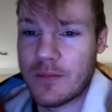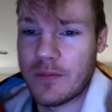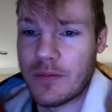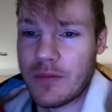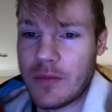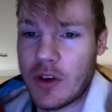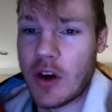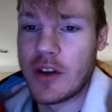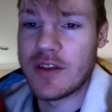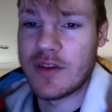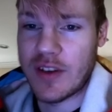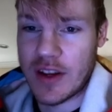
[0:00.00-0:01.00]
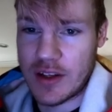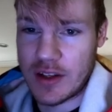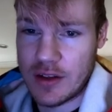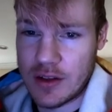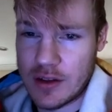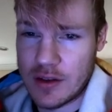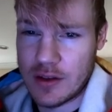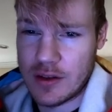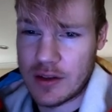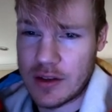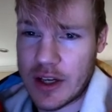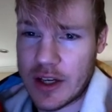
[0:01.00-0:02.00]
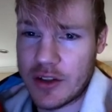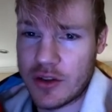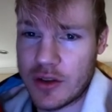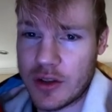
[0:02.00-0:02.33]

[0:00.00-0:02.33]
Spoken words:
undefended, that is true.